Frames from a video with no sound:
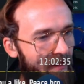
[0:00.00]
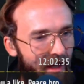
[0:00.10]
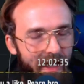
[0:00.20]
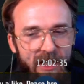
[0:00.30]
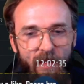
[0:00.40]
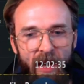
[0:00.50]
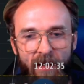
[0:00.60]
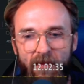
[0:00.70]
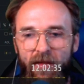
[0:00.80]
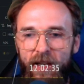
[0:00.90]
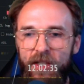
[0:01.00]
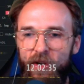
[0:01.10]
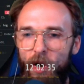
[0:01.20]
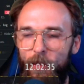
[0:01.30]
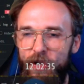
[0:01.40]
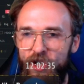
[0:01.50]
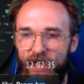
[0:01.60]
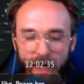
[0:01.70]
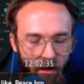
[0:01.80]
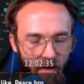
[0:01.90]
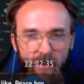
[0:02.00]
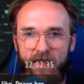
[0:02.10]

Thanks, man. Thanks, sir. I appreciate it.